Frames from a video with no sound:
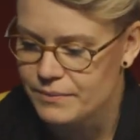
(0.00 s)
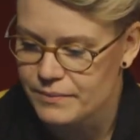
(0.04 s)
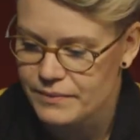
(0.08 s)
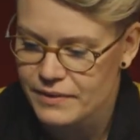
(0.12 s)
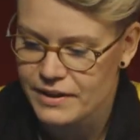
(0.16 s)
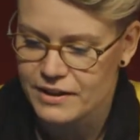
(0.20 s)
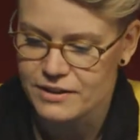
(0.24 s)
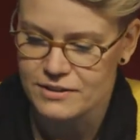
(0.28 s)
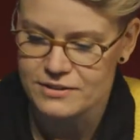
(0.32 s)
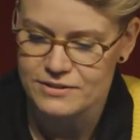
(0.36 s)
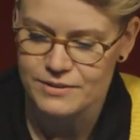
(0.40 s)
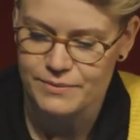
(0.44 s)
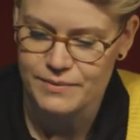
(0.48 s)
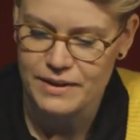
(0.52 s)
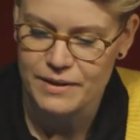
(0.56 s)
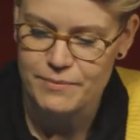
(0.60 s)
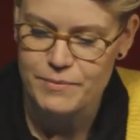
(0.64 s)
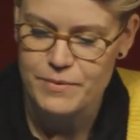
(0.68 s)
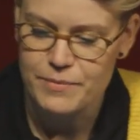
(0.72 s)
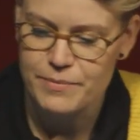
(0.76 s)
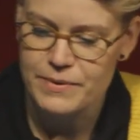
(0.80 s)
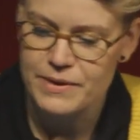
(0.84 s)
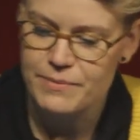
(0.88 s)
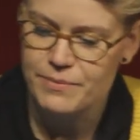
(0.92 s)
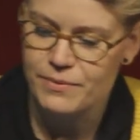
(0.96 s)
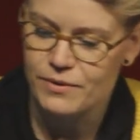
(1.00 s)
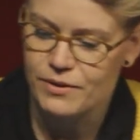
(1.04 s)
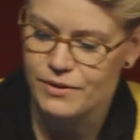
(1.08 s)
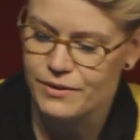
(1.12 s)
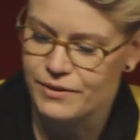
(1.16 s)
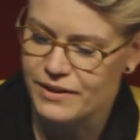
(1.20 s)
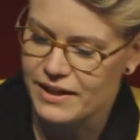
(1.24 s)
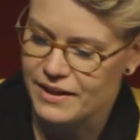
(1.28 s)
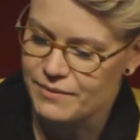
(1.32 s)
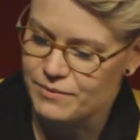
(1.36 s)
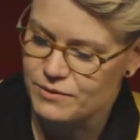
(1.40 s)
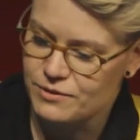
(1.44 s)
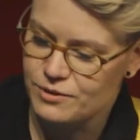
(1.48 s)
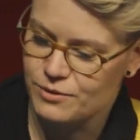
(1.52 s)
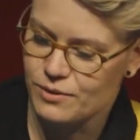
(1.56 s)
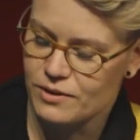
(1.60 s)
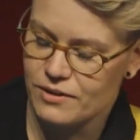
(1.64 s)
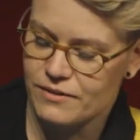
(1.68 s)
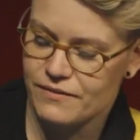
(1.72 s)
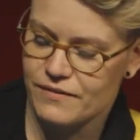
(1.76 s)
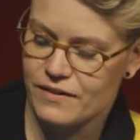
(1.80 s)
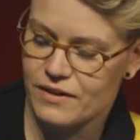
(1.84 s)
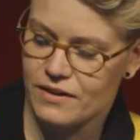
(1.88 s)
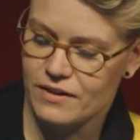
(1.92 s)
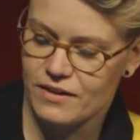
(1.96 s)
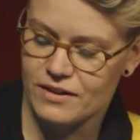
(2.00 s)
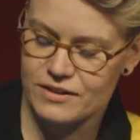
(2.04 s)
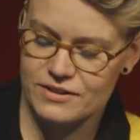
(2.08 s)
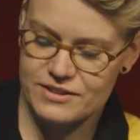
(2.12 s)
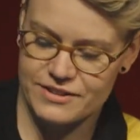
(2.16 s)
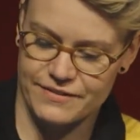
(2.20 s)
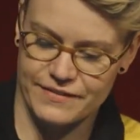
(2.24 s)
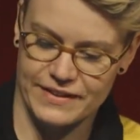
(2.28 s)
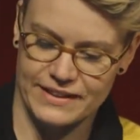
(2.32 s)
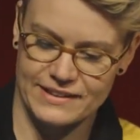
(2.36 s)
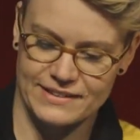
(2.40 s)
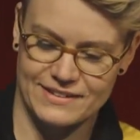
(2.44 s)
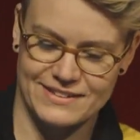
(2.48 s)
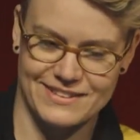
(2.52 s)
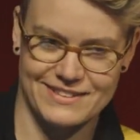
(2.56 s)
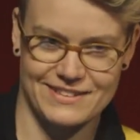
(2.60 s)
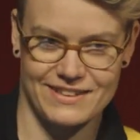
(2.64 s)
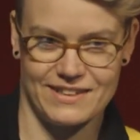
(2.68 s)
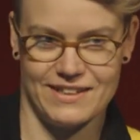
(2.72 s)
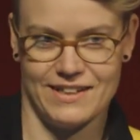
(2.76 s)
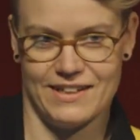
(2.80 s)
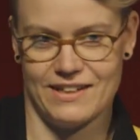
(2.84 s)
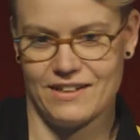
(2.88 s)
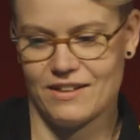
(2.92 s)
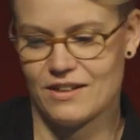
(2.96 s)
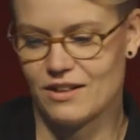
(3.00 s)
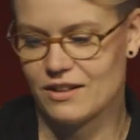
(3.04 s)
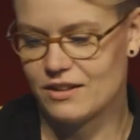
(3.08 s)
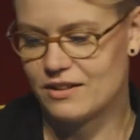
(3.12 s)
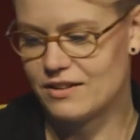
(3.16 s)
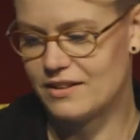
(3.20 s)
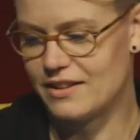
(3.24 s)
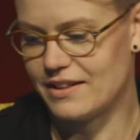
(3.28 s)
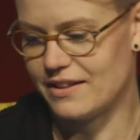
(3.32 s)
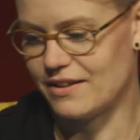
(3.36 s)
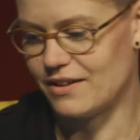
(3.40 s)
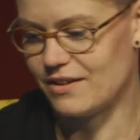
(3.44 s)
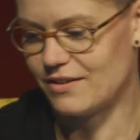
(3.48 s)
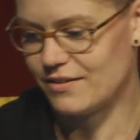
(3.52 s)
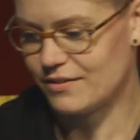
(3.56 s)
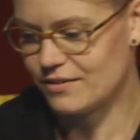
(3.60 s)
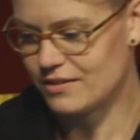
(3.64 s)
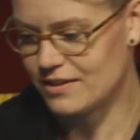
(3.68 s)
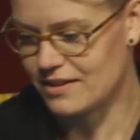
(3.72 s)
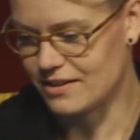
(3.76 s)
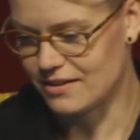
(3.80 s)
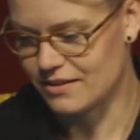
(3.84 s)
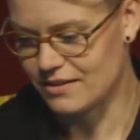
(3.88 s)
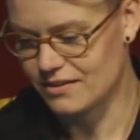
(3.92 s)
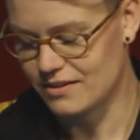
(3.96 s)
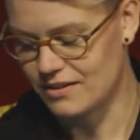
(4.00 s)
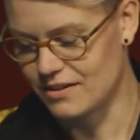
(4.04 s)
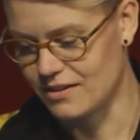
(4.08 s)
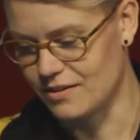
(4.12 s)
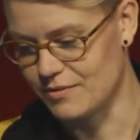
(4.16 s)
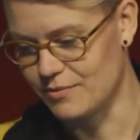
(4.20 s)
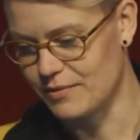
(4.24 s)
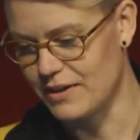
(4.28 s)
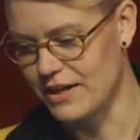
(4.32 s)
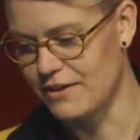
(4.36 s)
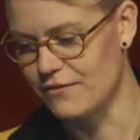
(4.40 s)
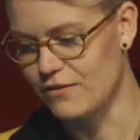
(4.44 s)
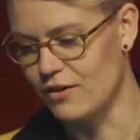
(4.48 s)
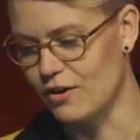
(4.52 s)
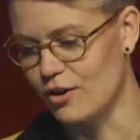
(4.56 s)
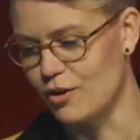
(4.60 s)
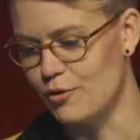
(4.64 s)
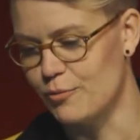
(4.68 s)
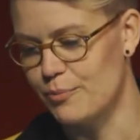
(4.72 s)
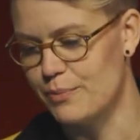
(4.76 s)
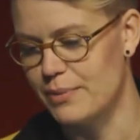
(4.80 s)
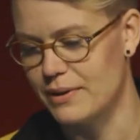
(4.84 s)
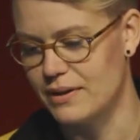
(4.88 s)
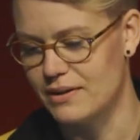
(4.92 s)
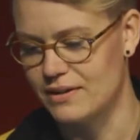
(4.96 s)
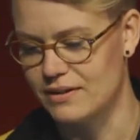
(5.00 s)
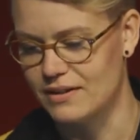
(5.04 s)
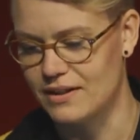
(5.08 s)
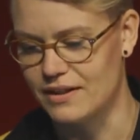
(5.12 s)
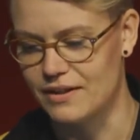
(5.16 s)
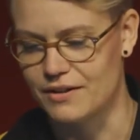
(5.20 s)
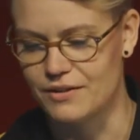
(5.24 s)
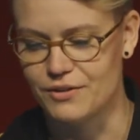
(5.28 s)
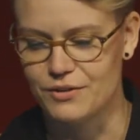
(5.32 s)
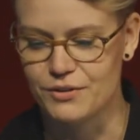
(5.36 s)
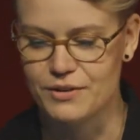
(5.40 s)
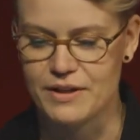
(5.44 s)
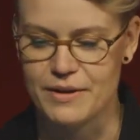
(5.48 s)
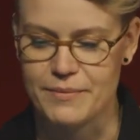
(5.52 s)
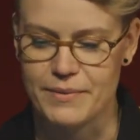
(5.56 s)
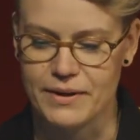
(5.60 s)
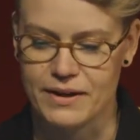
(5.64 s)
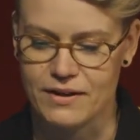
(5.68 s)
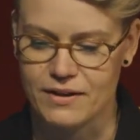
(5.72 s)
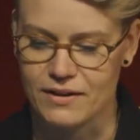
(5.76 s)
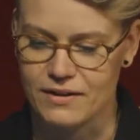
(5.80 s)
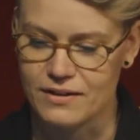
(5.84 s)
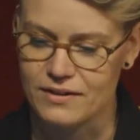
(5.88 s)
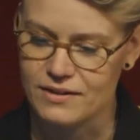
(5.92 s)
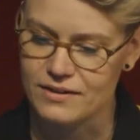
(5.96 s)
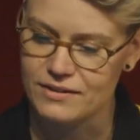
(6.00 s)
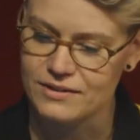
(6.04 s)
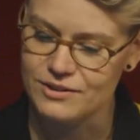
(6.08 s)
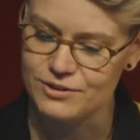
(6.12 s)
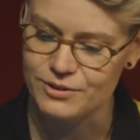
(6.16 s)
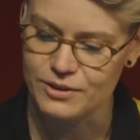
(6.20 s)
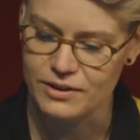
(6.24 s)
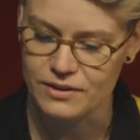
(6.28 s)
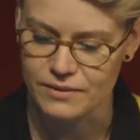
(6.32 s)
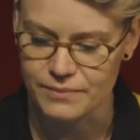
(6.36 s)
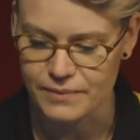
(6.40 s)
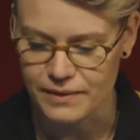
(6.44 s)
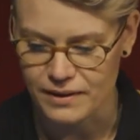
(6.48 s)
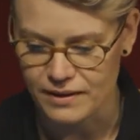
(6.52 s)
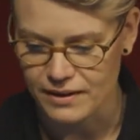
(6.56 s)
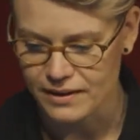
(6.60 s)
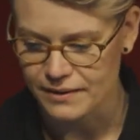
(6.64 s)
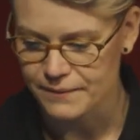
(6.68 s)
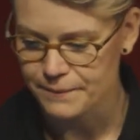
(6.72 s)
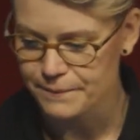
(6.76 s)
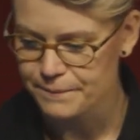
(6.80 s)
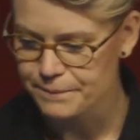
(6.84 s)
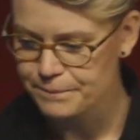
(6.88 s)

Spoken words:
Here are some happy people who came to one of our launch events and got their envelope and their new debit card and tweeted about it.